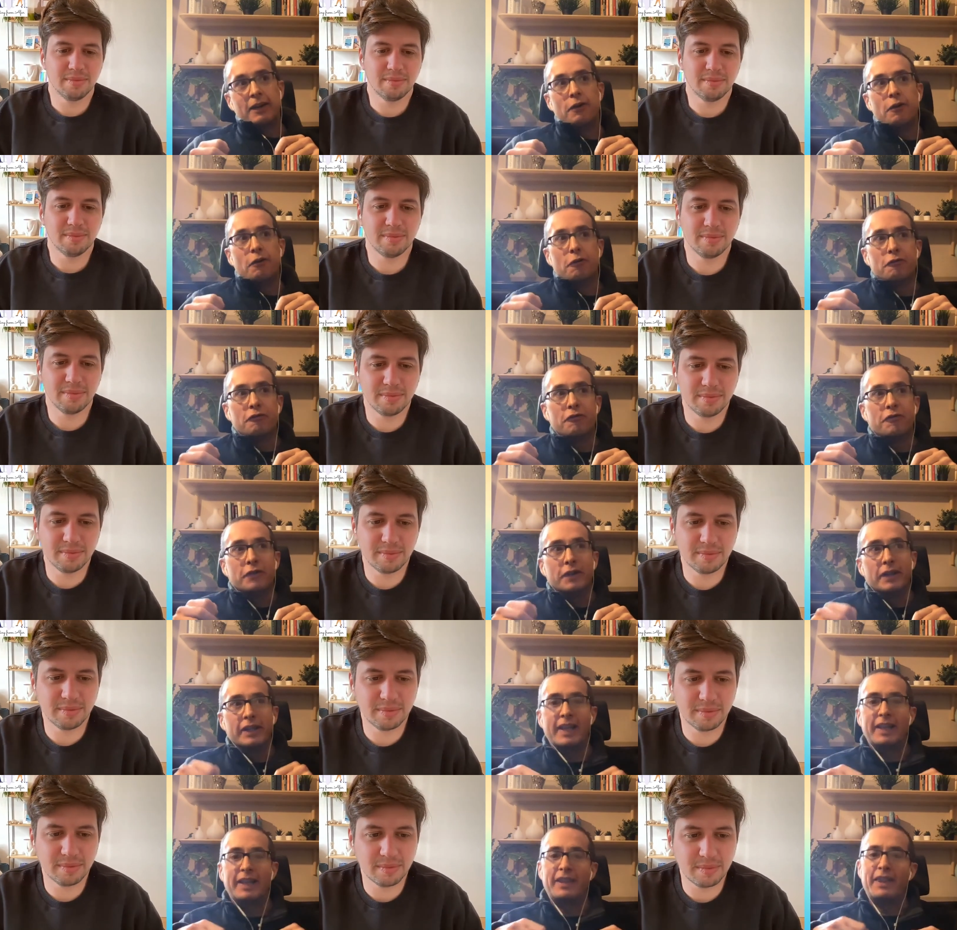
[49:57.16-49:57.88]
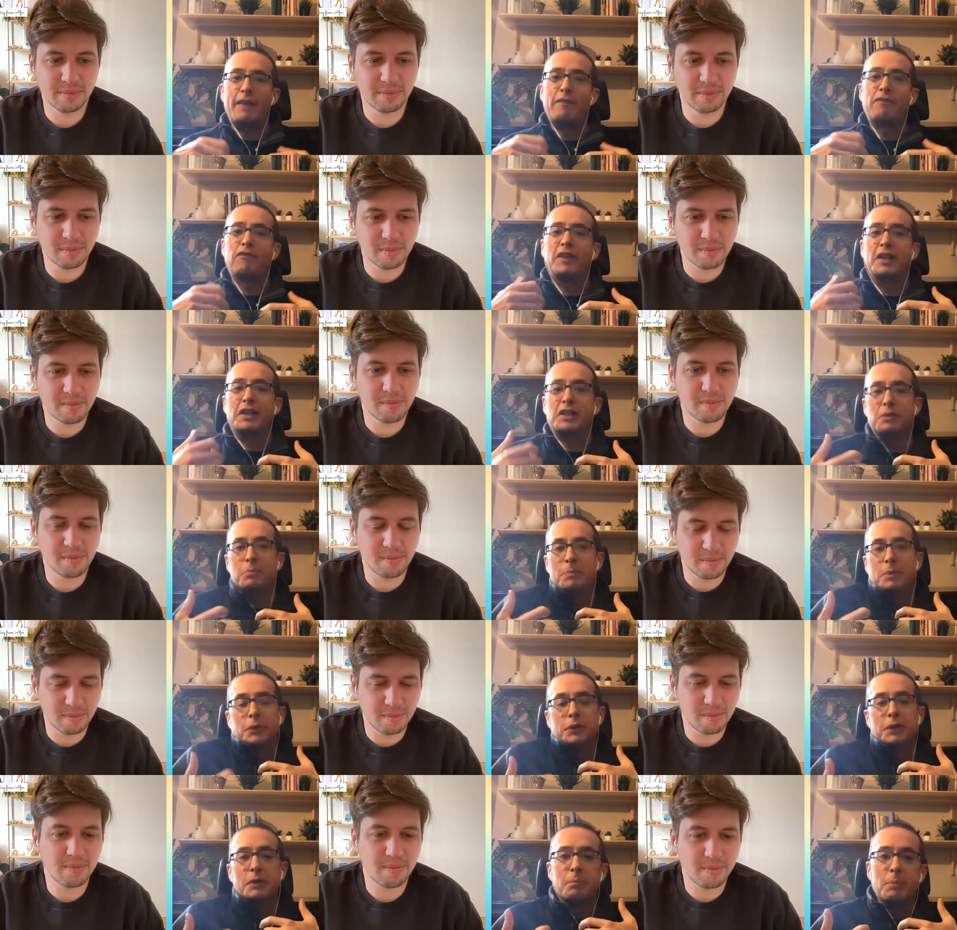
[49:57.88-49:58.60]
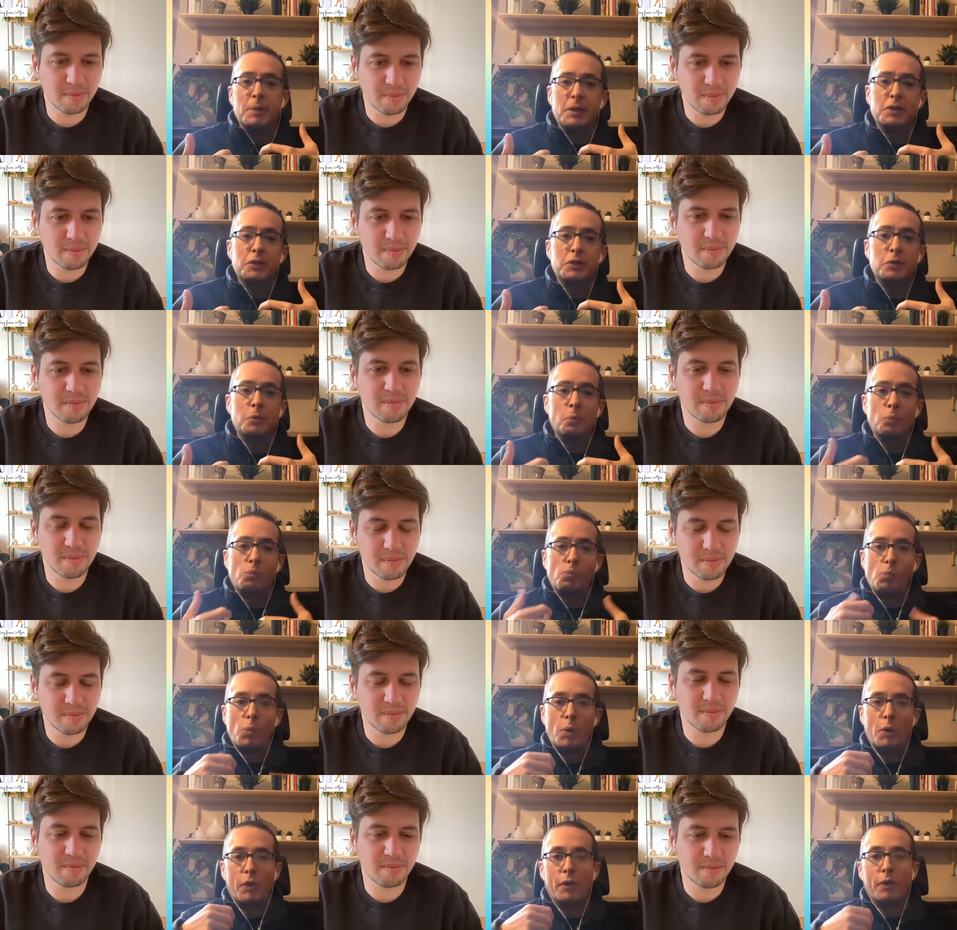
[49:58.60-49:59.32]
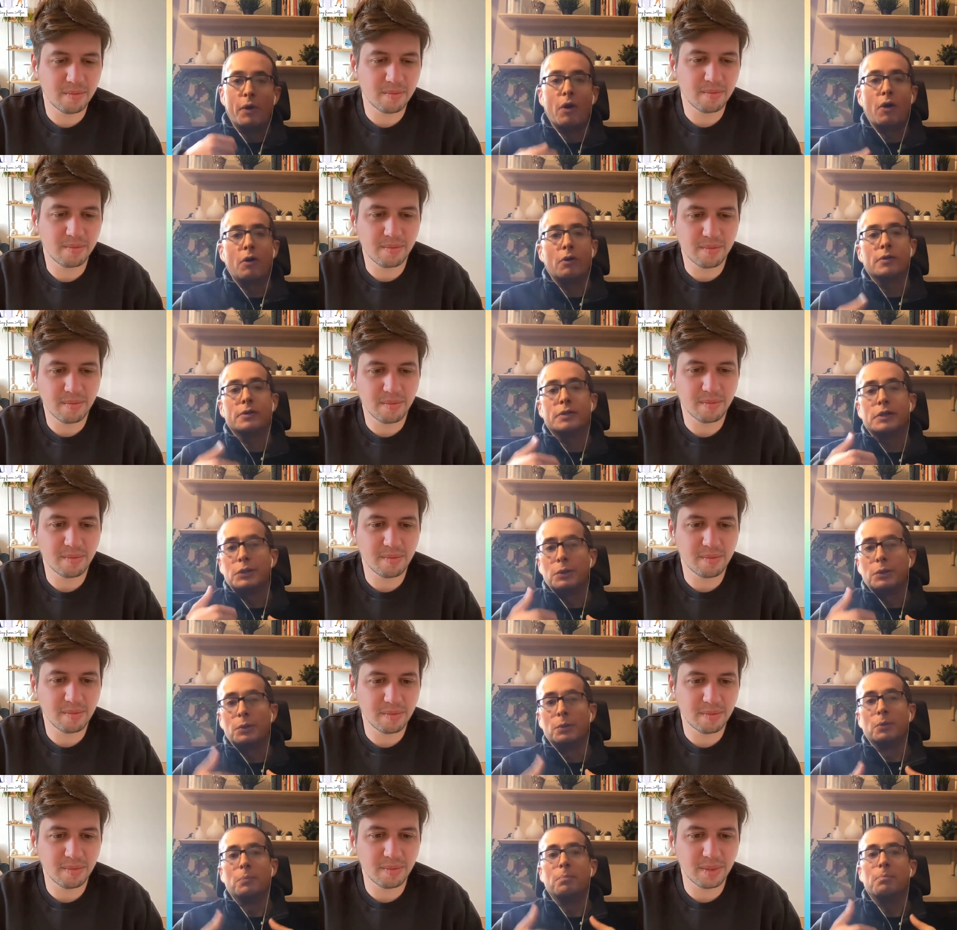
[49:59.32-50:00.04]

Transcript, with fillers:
Speaker 1: of again that flexibility piece where there are certain